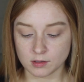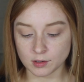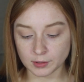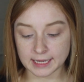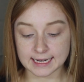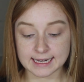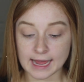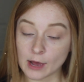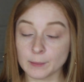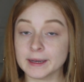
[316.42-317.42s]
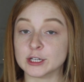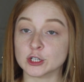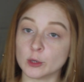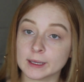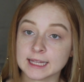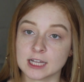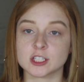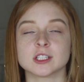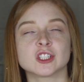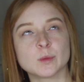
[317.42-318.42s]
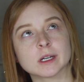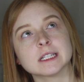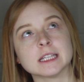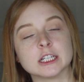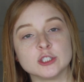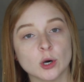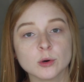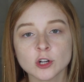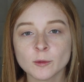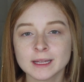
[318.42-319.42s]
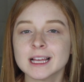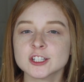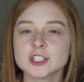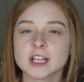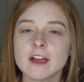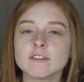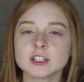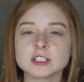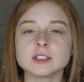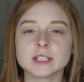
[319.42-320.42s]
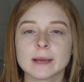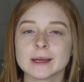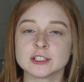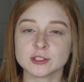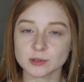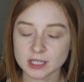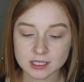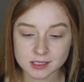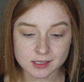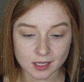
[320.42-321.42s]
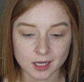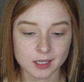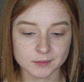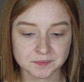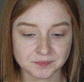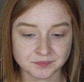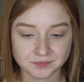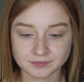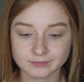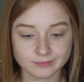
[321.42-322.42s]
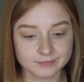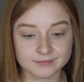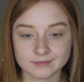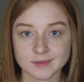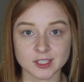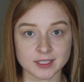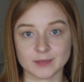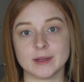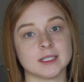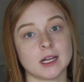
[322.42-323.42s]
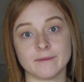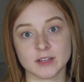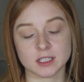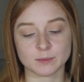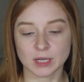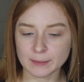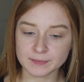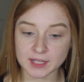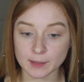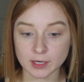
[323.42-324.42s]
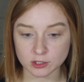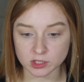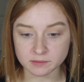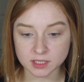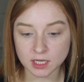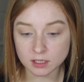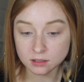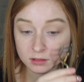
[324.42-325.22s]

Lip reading: Okay, now I'm gonna curl my lashes, and to be honest, I don't curl my lashes every single time I do this. Just depends how I'm feeling, but I think I'm gonna curl them today.